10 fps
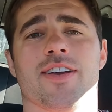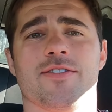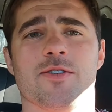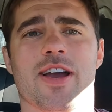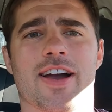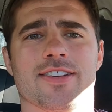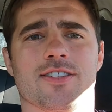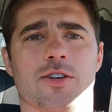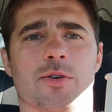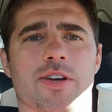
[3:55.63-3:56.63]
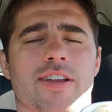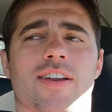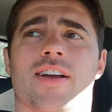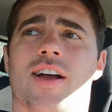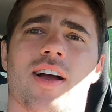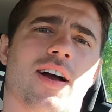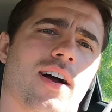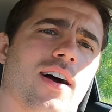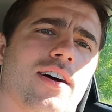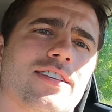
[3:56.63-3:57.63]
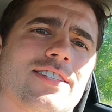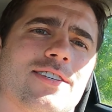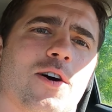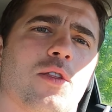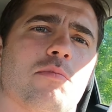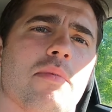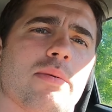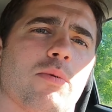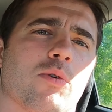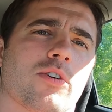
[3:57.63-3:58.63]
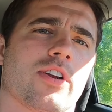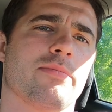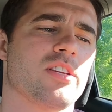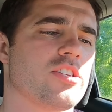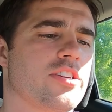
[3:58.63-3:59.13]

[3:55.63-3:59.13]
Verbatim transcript: If you guys do it, uh, this is called the Maple Creemee